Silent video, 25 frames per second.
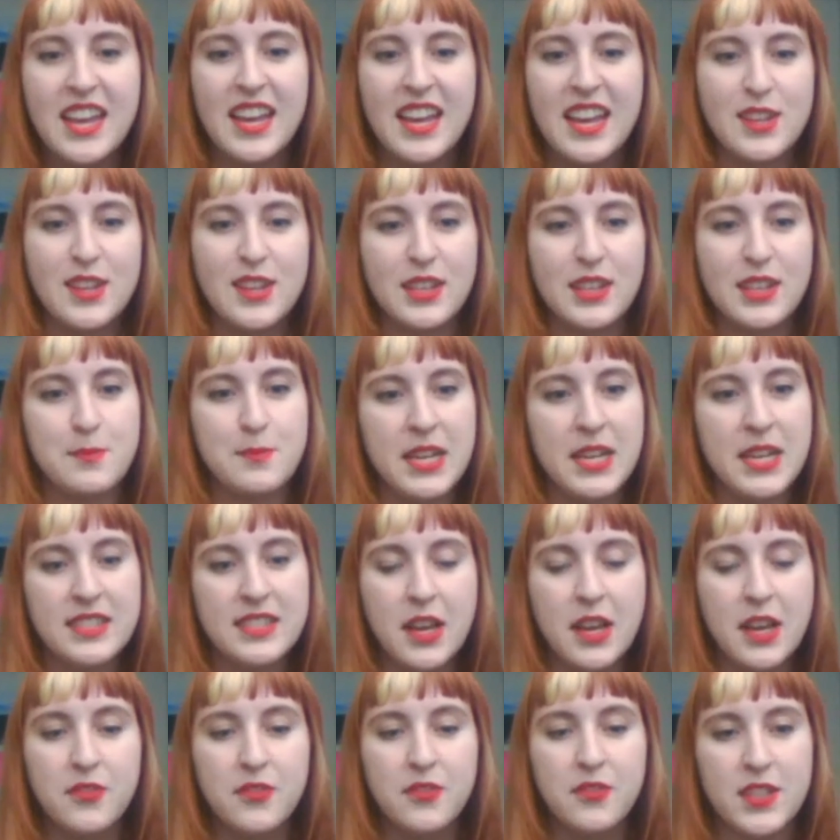as long as
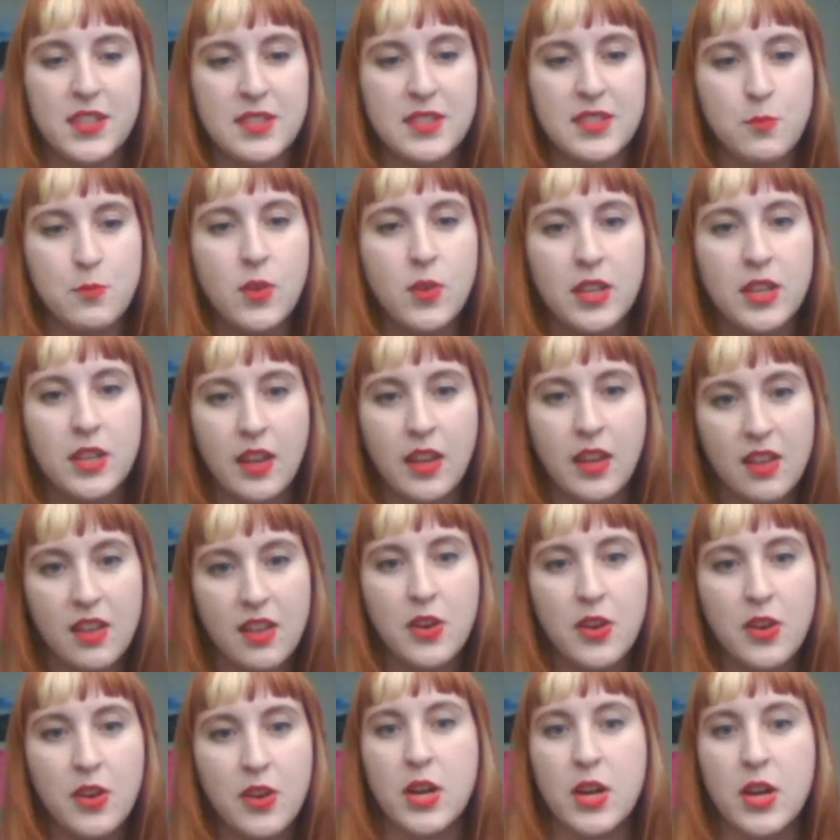myself and some
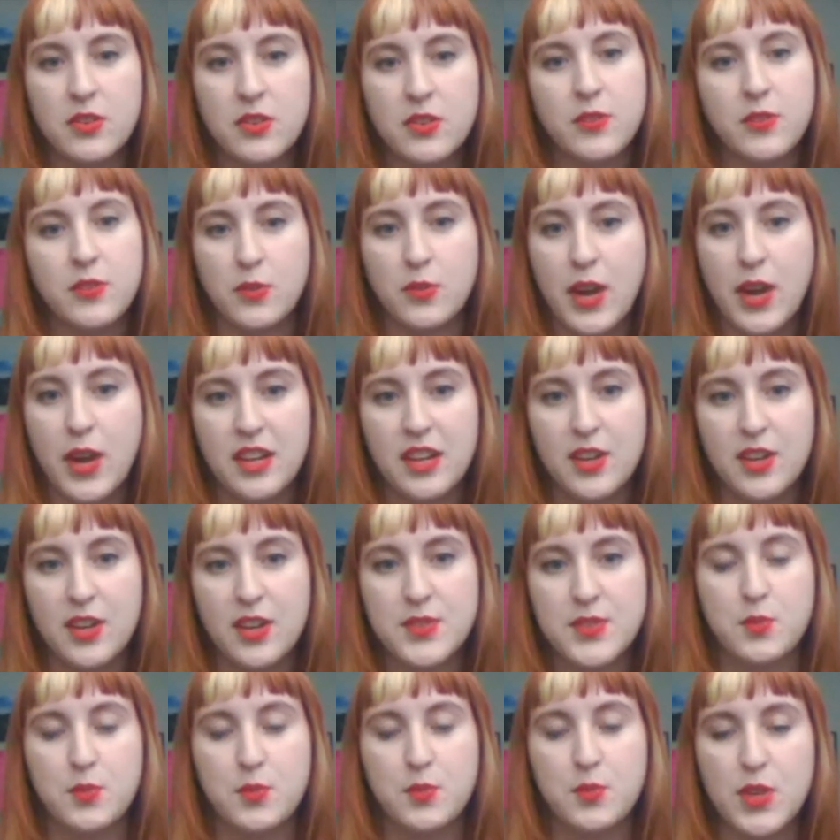other wonderful writers
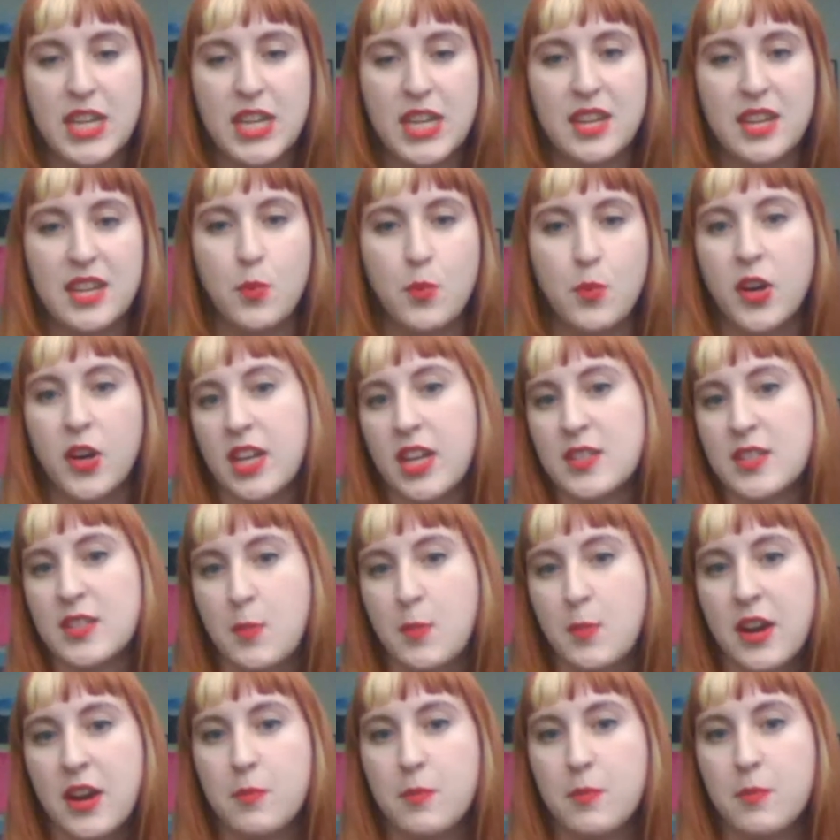reading work
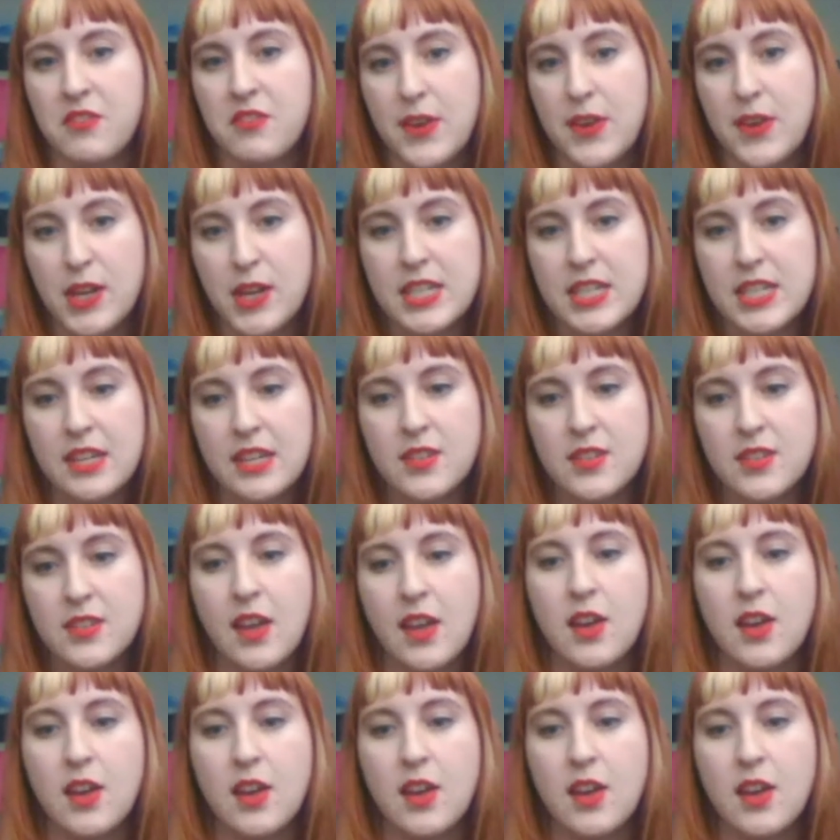inspired by fairy tales.